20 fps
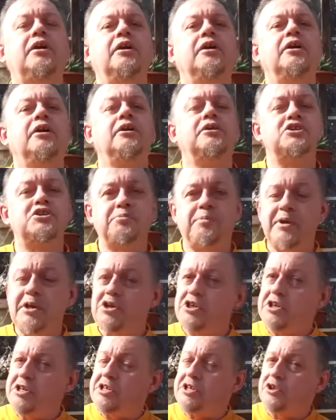
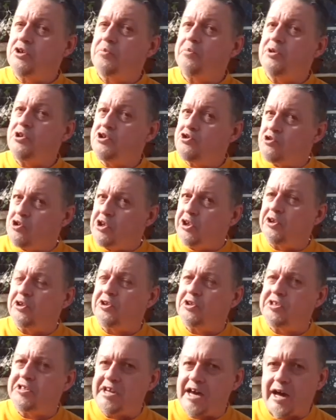species could be drilled
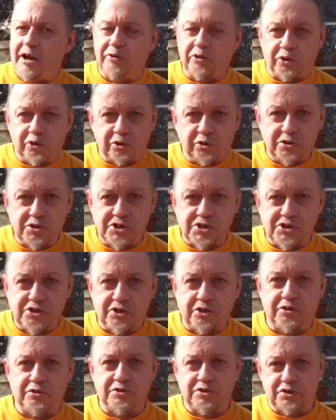down
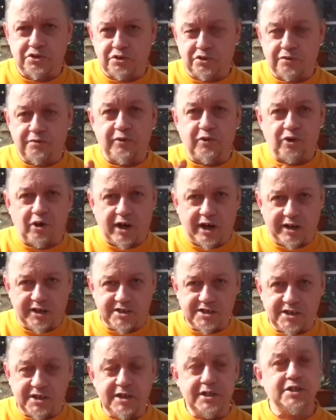also to
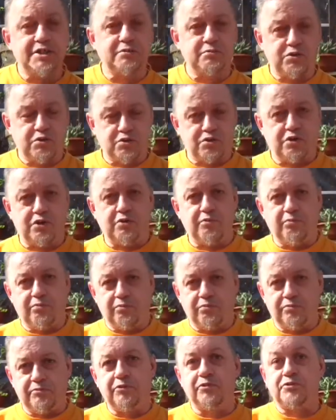varieties, which are
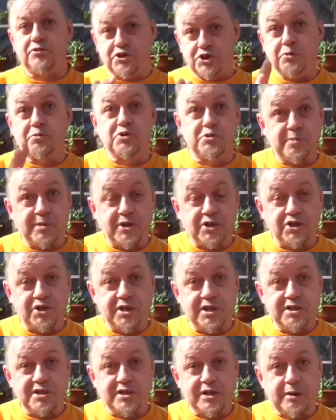
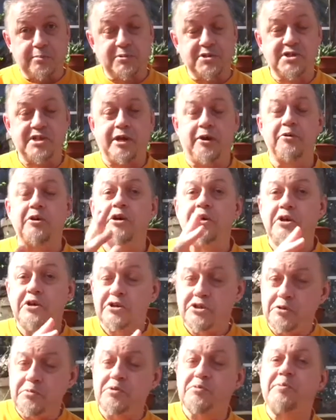subspecies, I missed out,
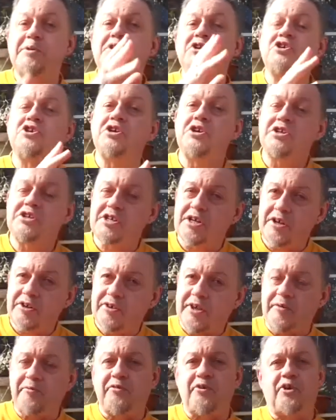subspecies,
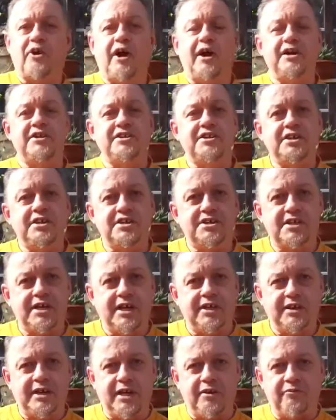then varieties,
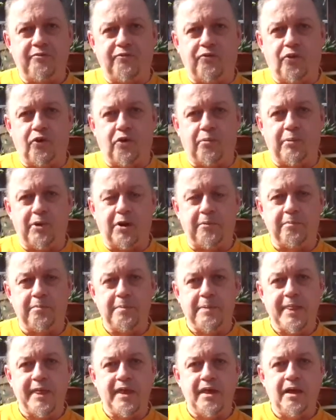and then forma.
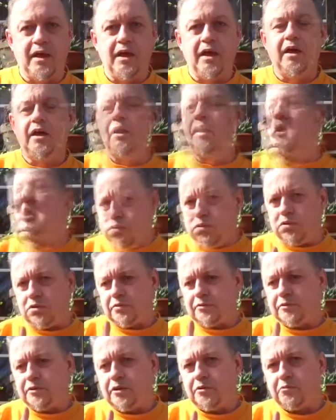
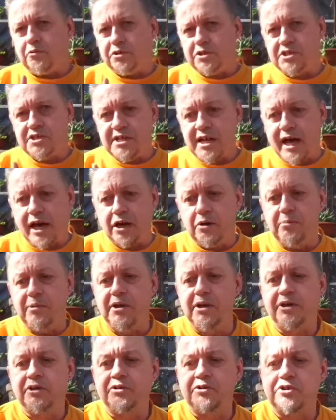What is now
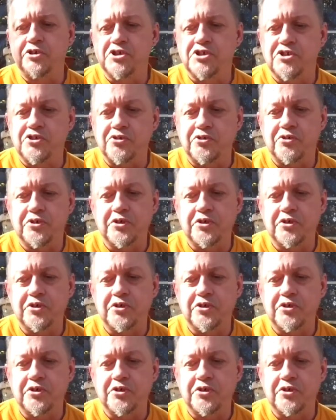being understood